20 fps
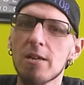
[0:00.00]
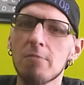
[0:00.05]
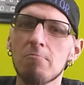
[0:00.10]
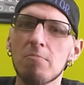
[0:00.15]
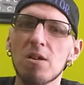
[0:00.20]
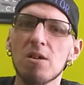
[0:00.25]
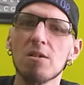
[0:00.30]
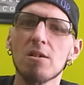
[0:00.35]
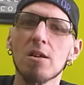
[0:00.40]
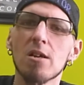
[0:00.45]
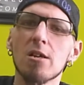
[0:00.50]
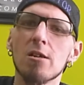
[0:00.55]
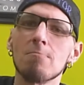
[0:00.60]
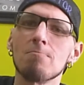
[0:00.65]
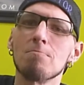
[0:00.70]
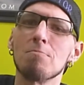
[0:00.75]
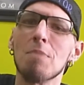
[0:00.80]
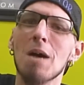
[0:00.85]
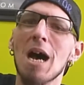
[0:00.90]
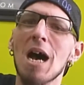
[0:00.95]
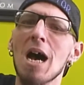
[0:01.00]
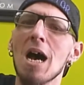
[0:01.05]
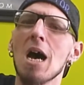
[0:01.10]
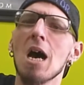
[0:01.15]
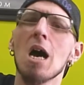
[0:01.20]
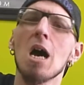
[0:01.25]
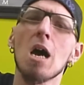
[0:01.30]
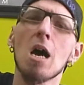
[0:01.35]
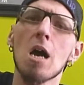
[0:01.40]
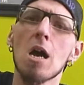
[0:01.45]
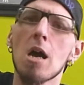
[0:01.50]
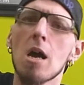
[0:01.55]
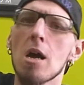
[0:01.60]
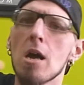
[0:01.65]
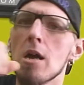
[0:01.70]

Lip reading: and milk goodbye.